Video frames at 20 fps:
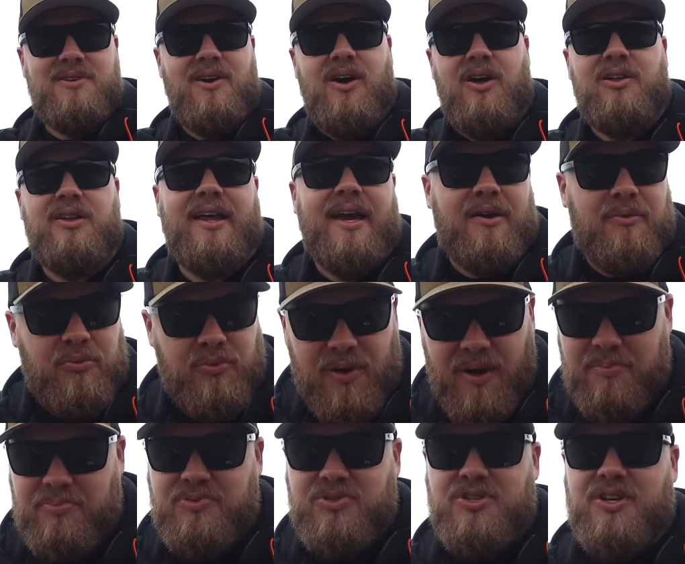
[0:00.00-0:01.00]
call it like
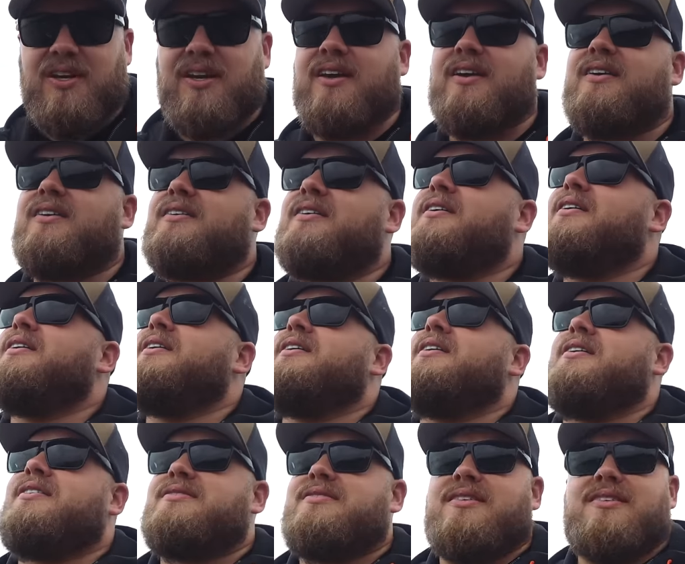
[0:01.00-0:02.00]
rip jigging
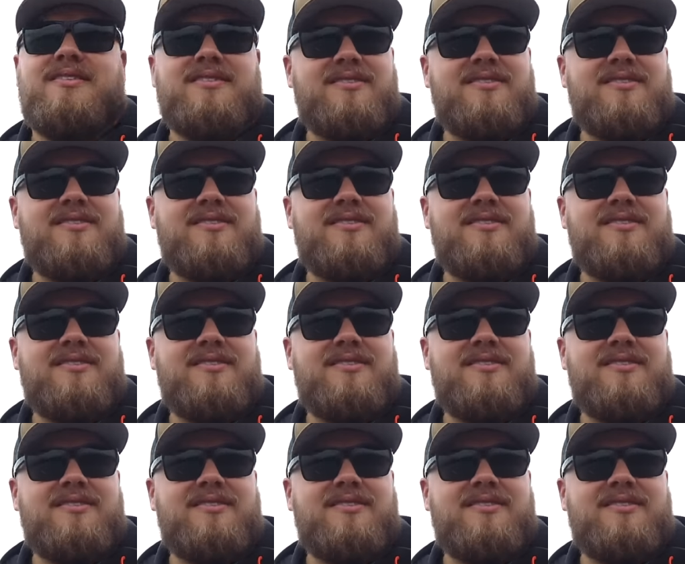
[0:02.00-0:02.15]
instead of